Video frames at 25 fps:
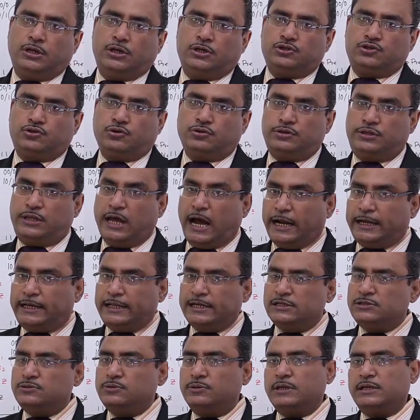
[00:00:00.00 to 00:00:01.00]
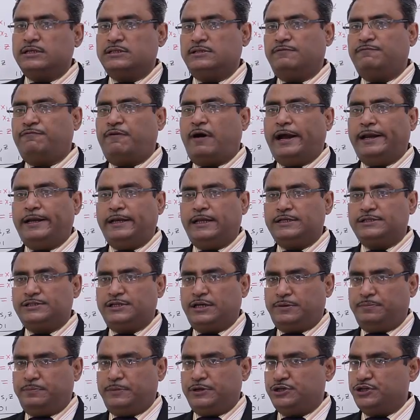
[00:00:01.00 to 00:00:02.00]
So, that is known as the finite
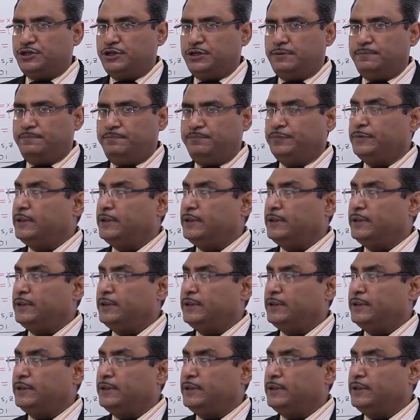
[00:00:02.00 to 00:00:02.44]
state machine.